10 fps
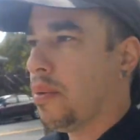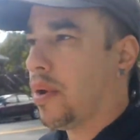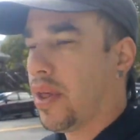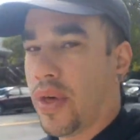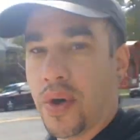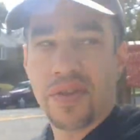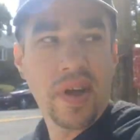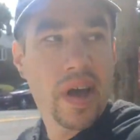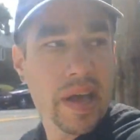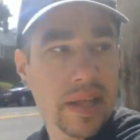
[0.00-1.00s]
one of those
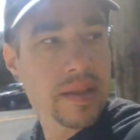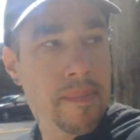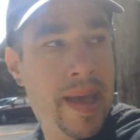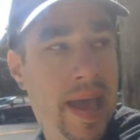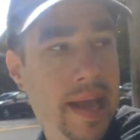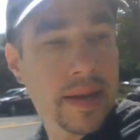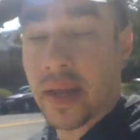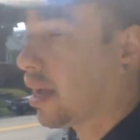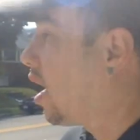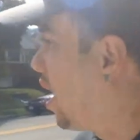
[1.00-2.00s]
uh, in-demand
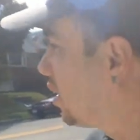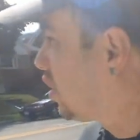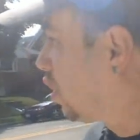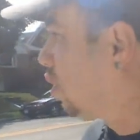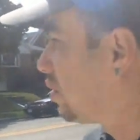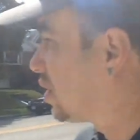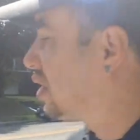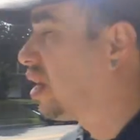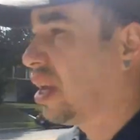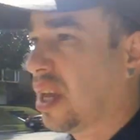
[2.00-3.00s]

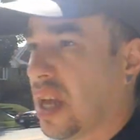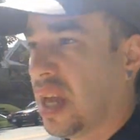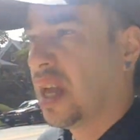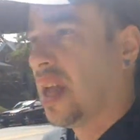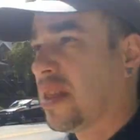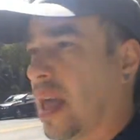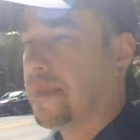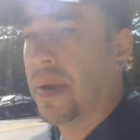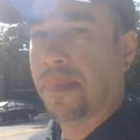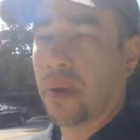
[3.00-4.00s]
consoles
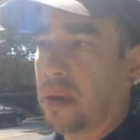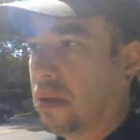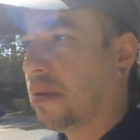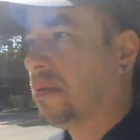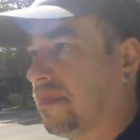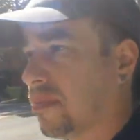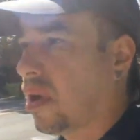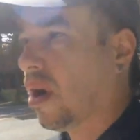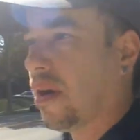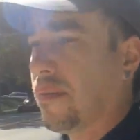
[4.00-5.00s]
that people
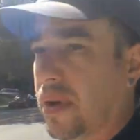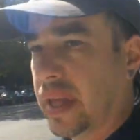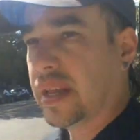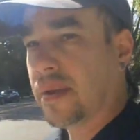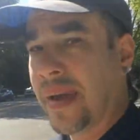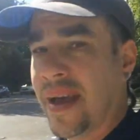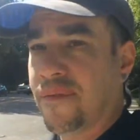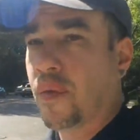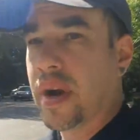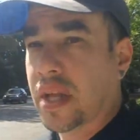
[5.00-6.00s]
are really in
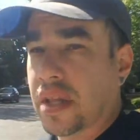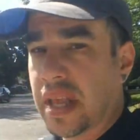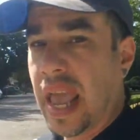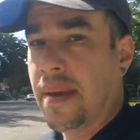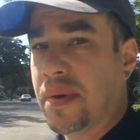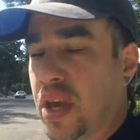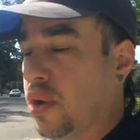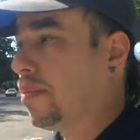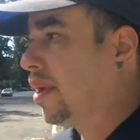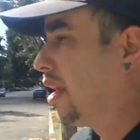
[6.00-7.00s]
demand for next to the
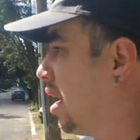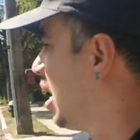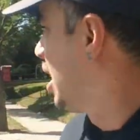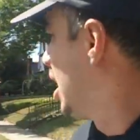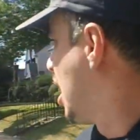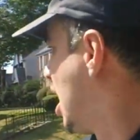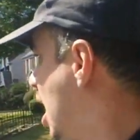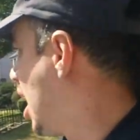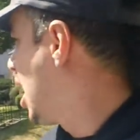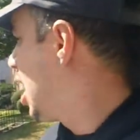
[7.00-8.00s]
GameCube.
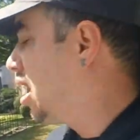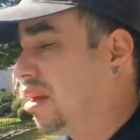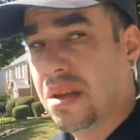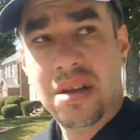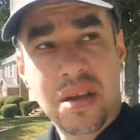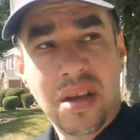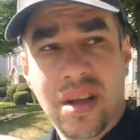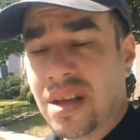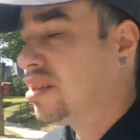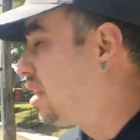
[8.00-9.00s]
Uh,
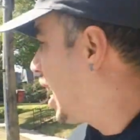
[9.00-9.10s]
it's